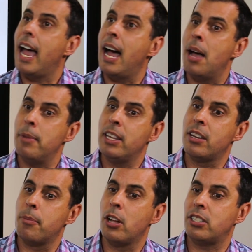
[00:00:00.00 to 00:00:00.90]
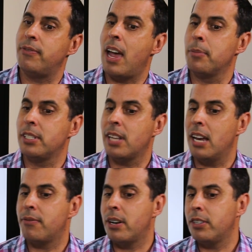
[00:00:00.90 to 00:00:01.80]
And then on the multifamily
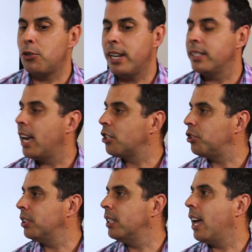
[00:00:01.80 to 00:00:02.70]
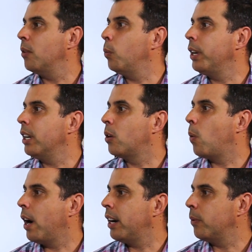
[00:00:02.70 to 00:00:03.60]
side, for every transaction that we
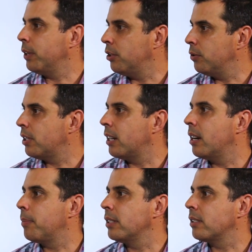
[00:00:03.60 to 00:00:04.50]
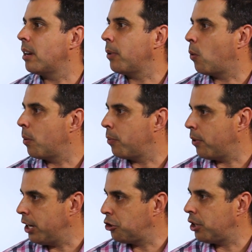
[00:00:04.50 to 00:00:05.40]
acquire, we do set it up as a separate
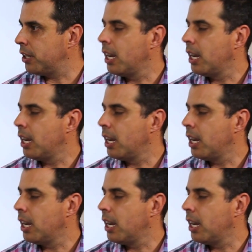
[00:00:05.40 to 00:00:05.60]
corporation.